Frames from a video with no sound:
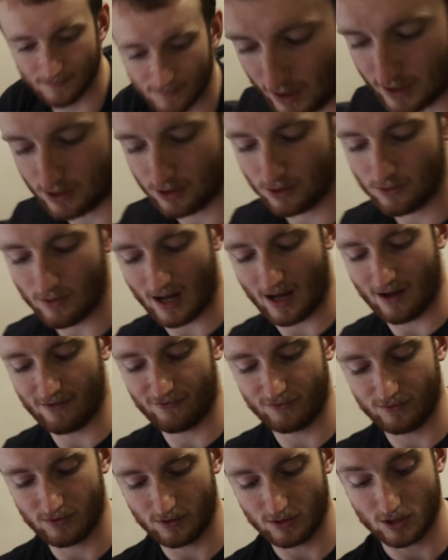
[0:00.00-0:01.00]
What I do
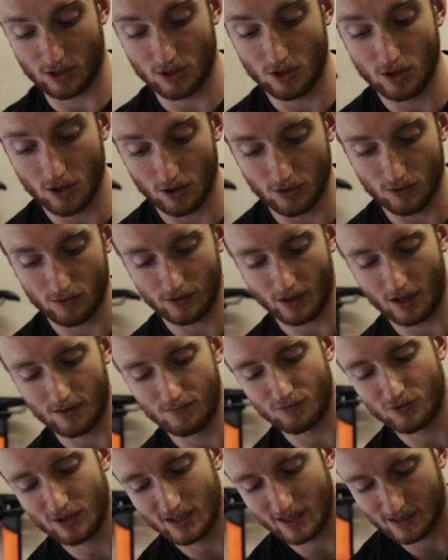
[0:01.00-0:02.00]
have that's new, that
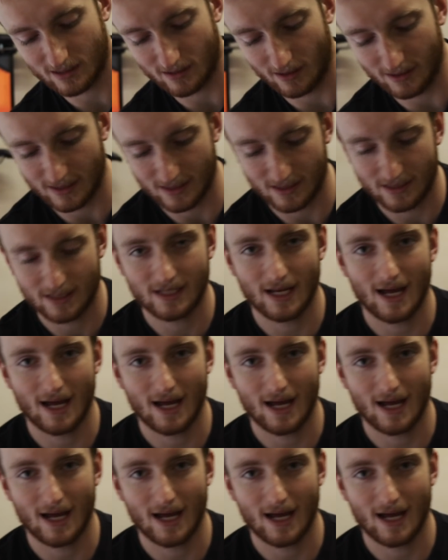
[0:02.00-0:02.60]
I'm really excited to